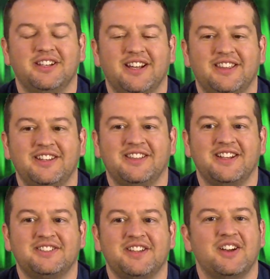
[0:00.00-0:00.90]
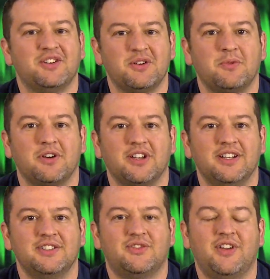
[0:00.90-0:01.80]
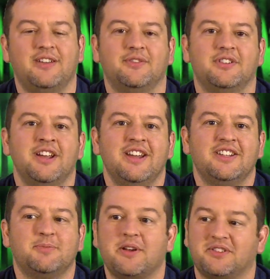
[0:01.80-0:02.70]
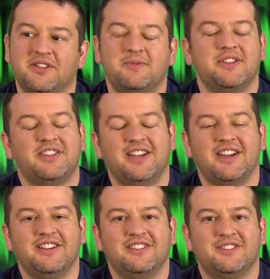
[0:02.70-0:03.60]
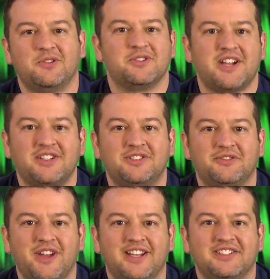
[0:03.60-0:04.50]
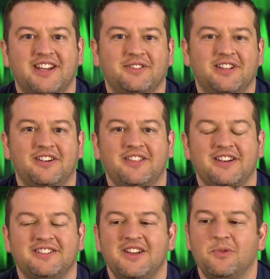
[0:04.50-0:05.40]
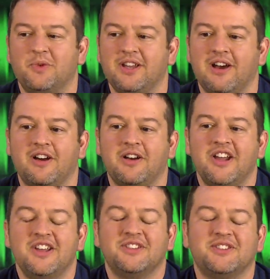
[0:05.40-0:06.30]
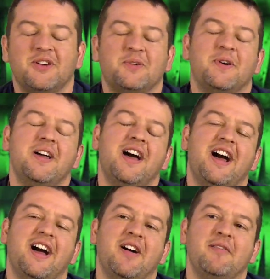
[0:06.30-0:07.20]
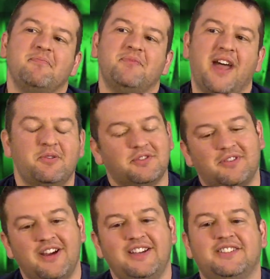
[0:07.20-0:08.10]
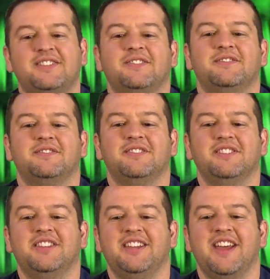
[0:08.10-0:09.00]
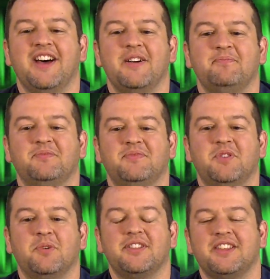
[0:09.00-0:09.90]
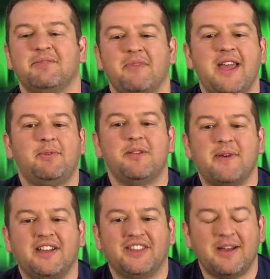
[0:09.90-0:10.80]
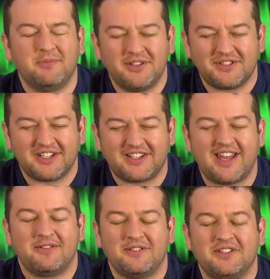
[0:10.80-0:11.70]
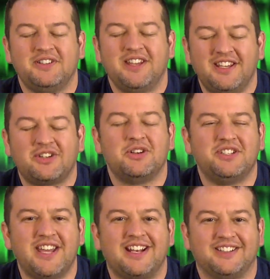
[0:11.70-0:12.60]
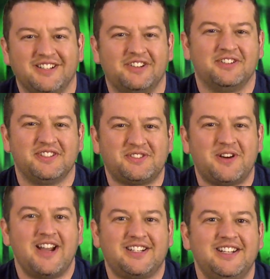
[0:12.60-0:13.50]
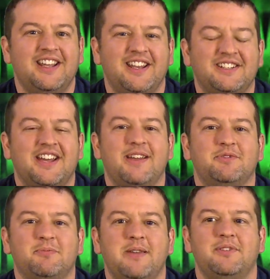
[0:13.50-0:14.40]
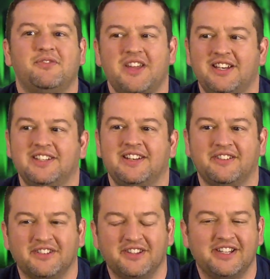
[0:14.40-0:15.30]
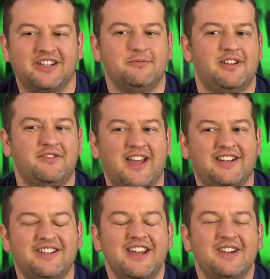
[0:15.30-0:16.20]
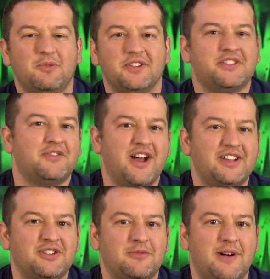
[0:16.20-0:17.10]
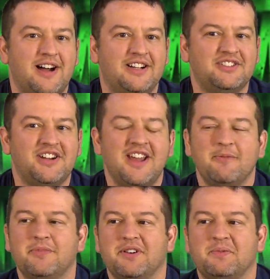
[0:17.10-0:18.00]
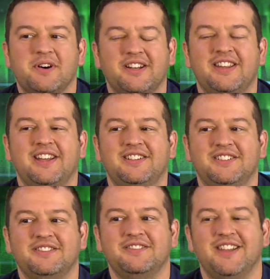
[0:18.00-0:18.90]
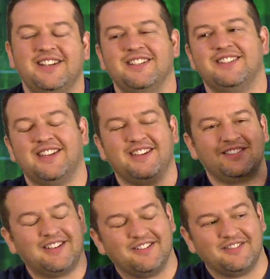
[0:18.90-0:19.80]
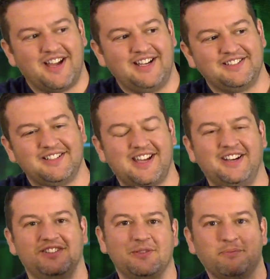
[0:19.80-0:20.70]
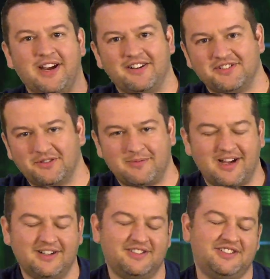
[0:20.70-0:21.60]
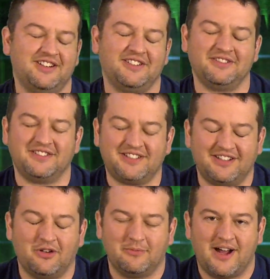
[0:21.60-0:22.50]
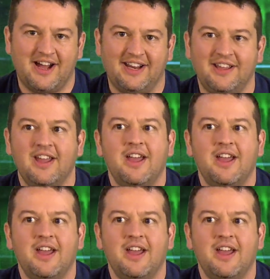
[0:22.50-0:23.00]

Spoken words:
and I think that's going to work in his favor, especially with the tokusatsu fans out there that we are. So that was great. The one thing maybe about that music that it could get a little distracting at times, maybe if they did a little bit of that Wizard of Oz homage, but what did they do? They did the, you know, lions and tigers and bears homage, you know, it's the oh my